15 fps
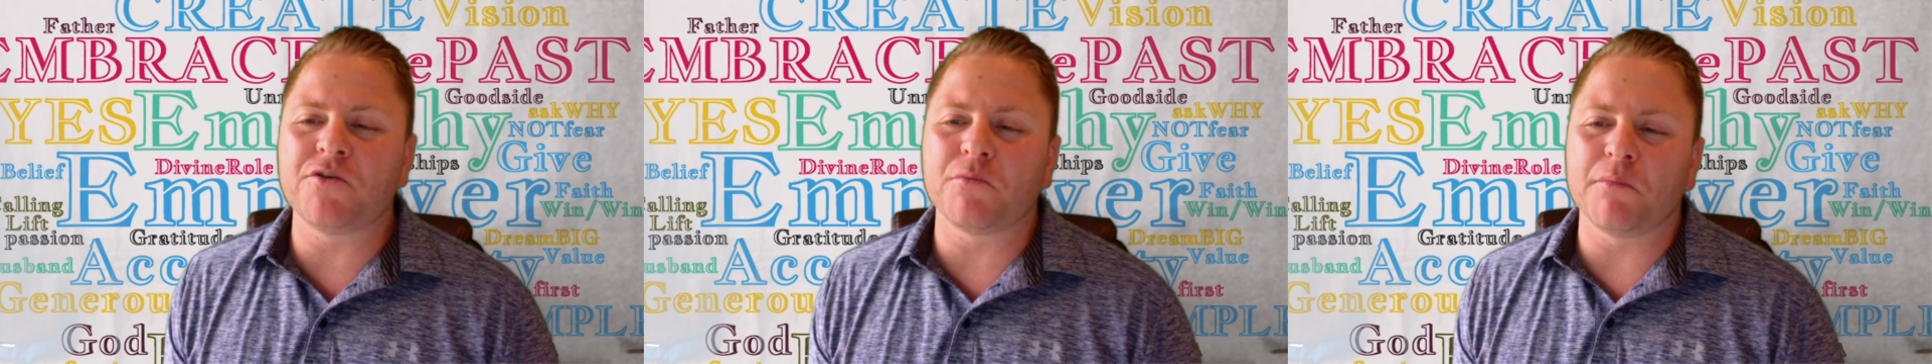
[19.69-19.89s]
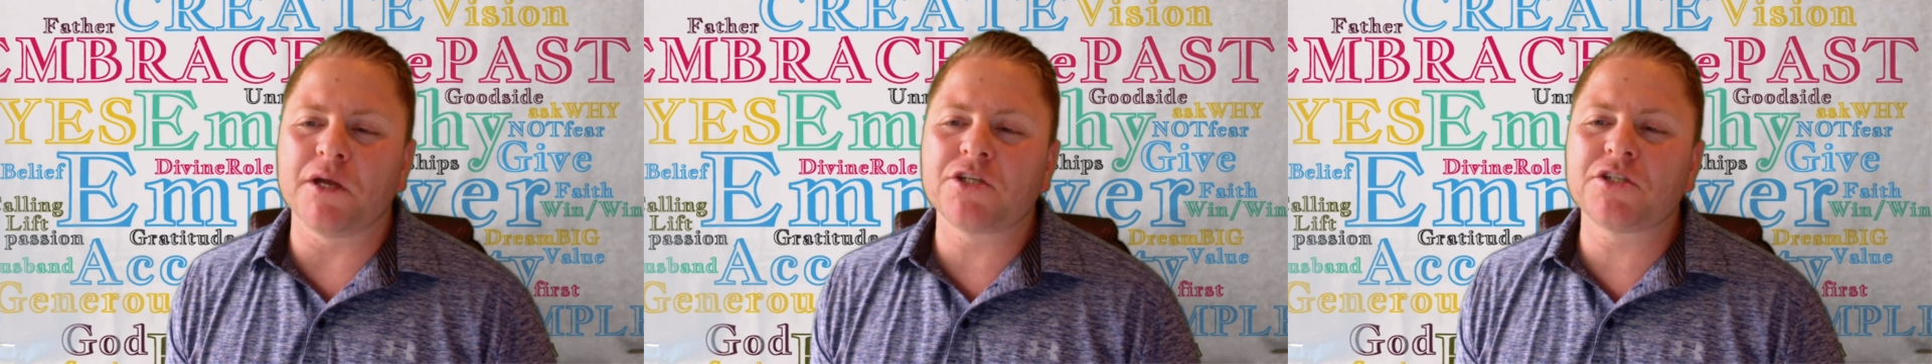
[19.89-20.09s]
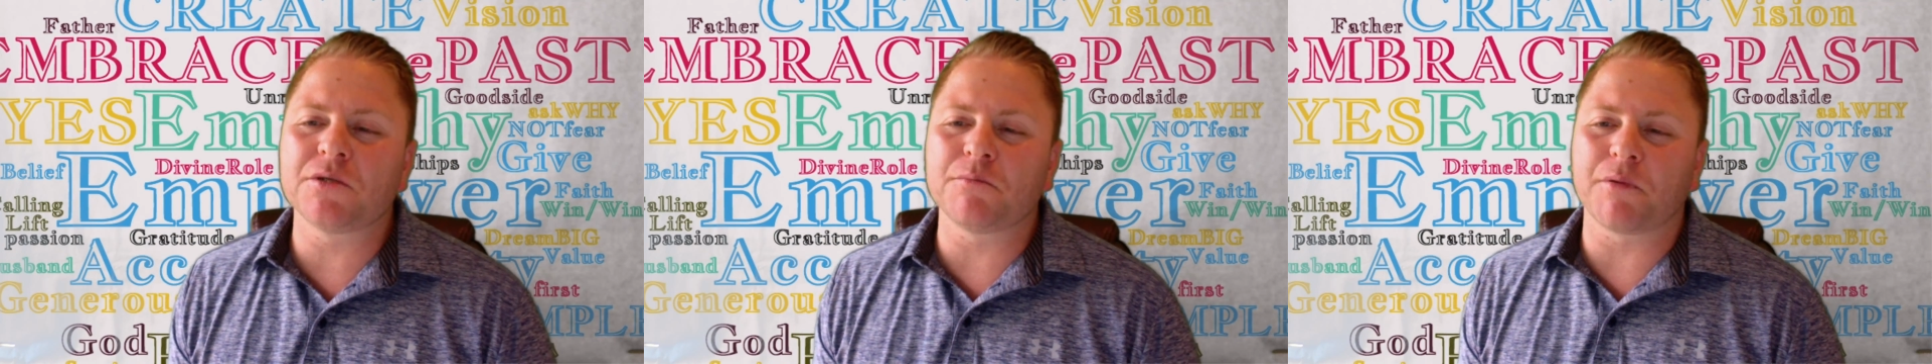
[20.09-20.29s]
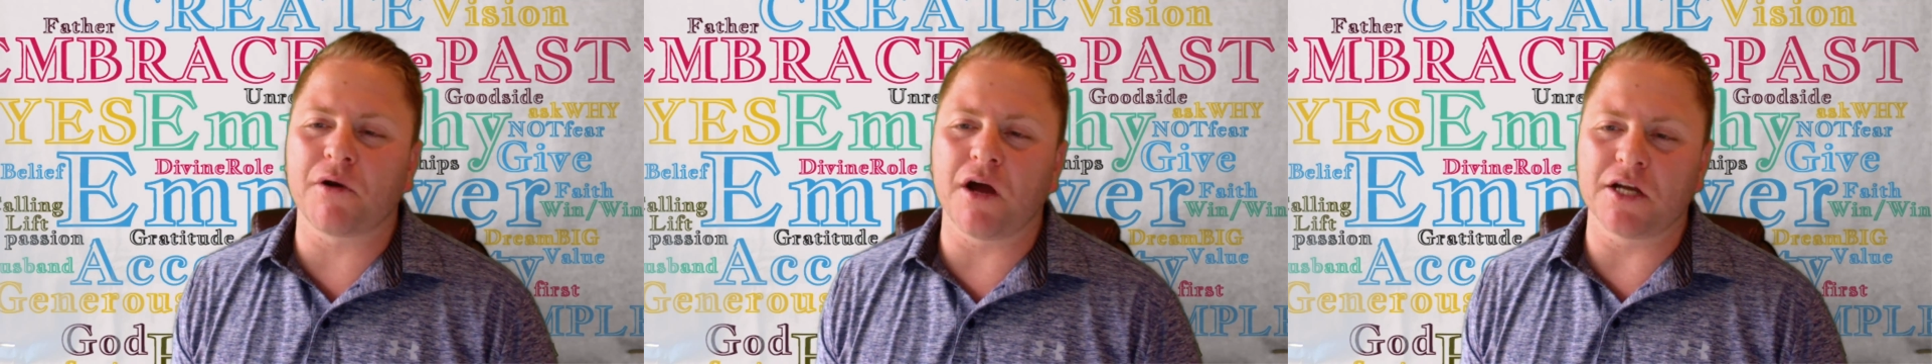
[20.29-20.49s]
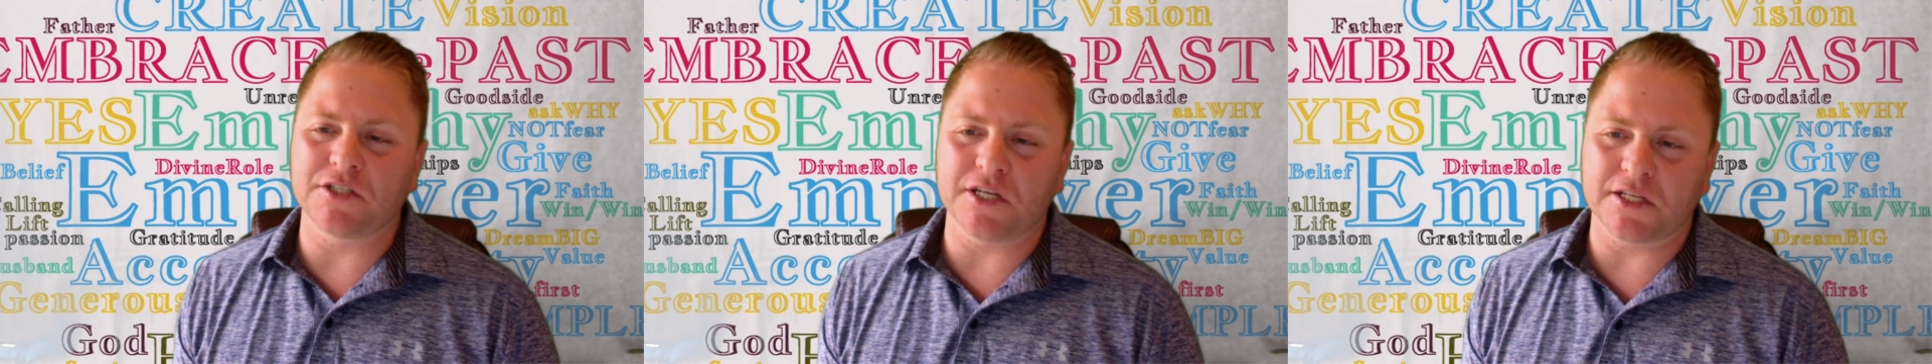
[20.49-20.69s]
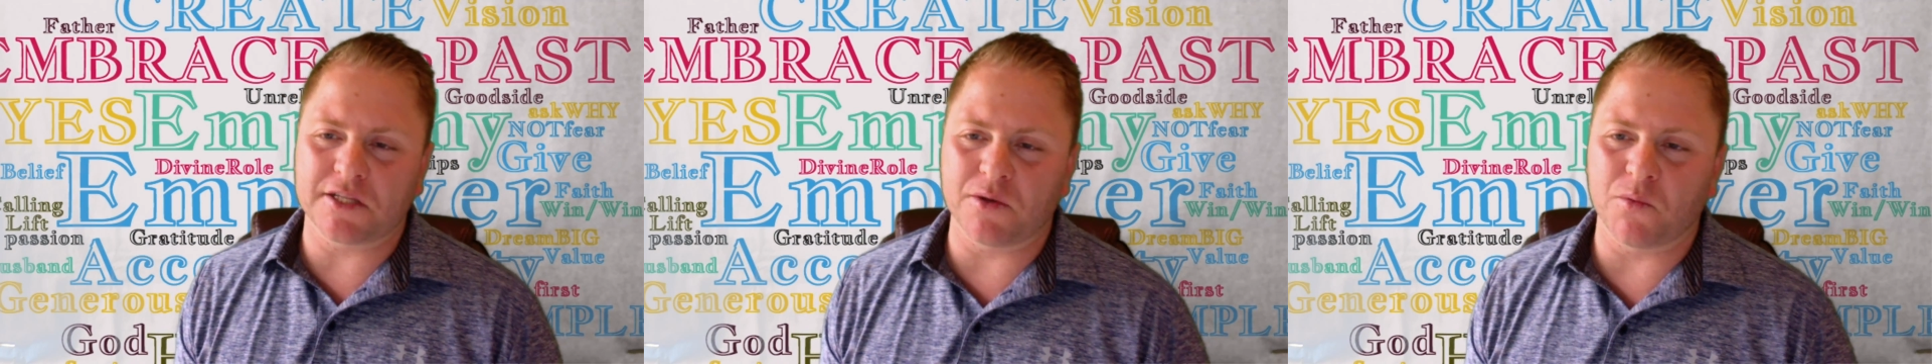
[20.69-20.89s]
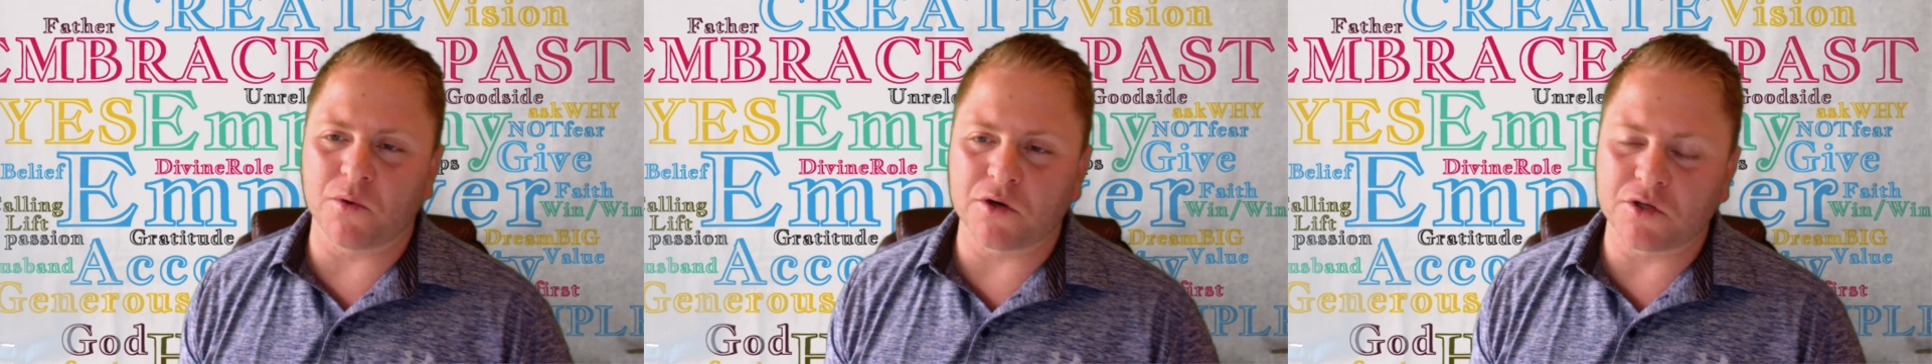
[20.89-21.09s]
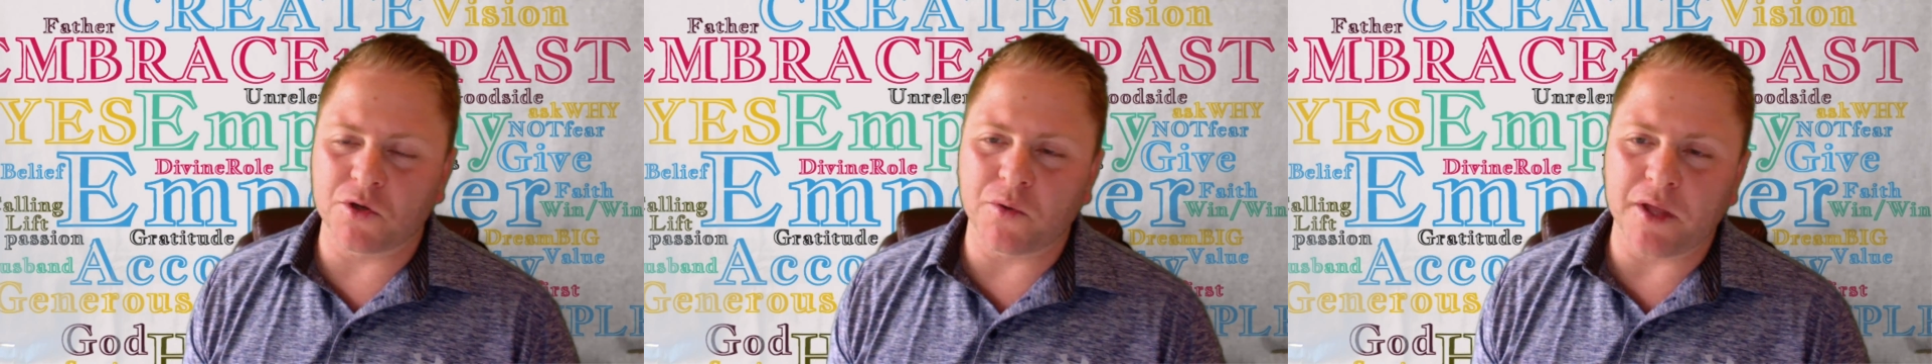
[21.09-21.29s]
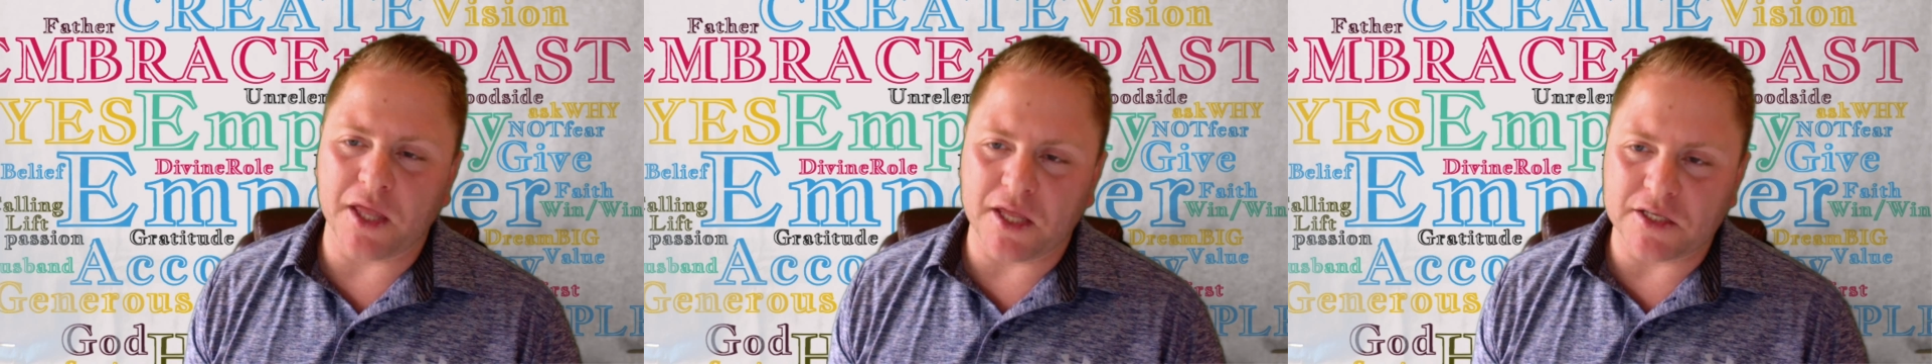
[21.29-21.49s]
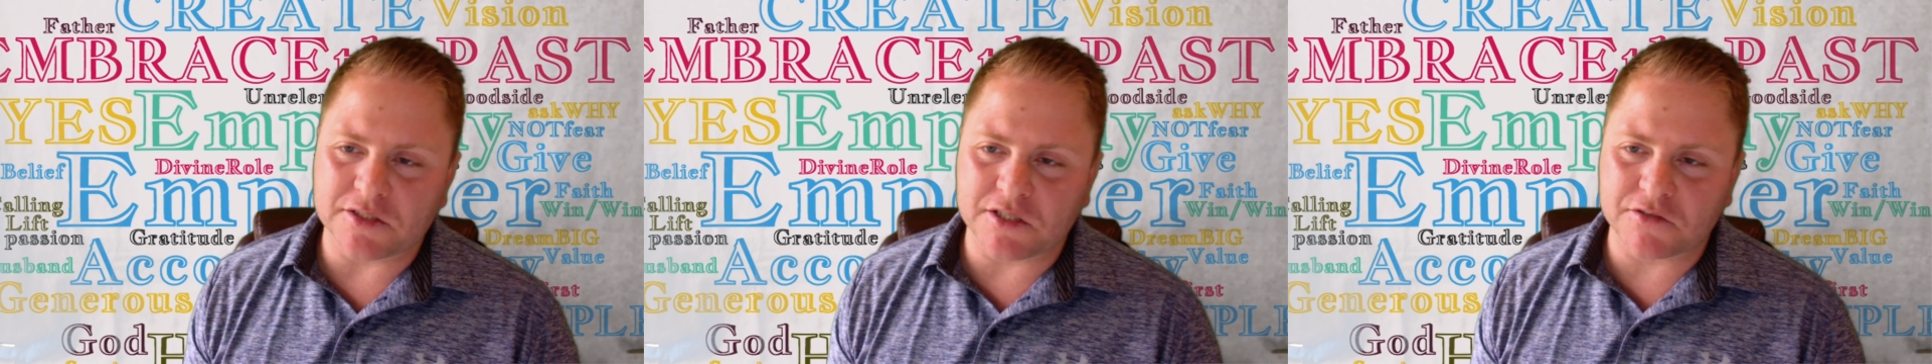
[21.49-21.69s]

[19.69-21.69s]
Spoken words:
Your Mission project that we're doing is,